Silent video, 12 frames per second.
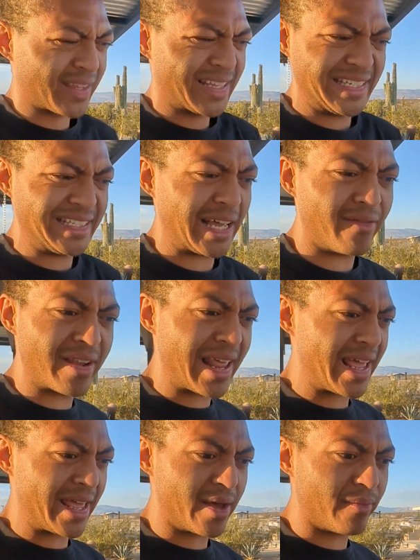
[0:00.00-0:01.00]
7
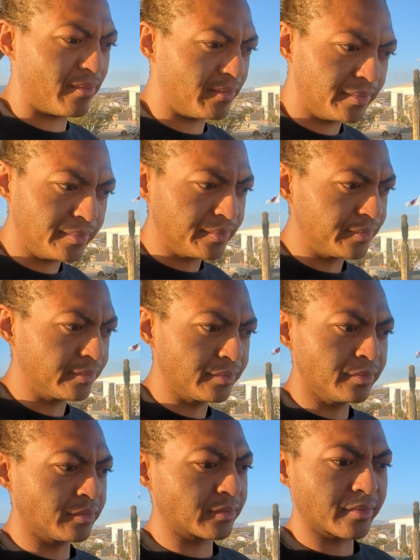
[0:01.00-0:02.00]
a.m.,
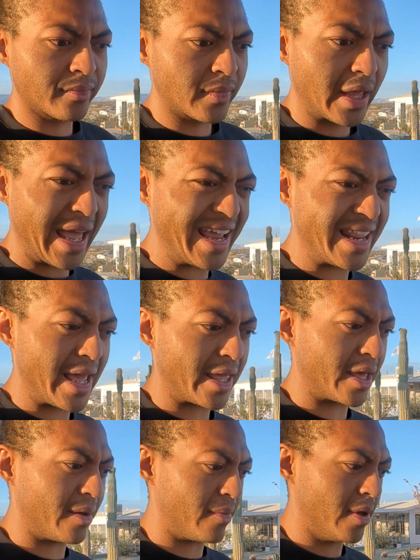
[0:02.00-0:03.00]
8
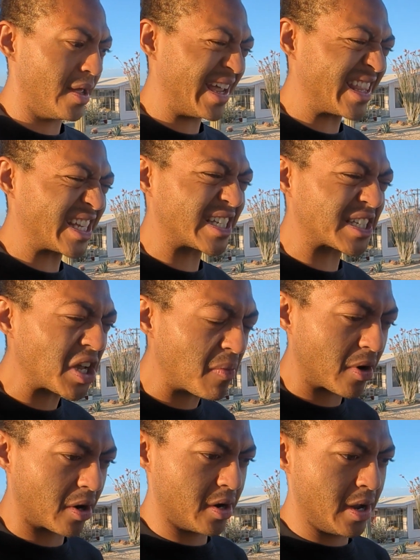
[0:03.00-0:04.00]
a.m. in the
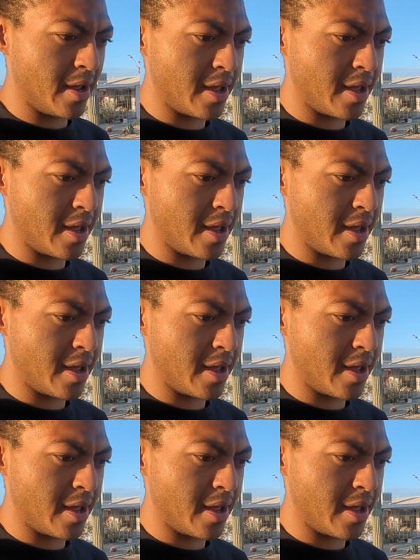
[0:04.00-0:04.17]
summer.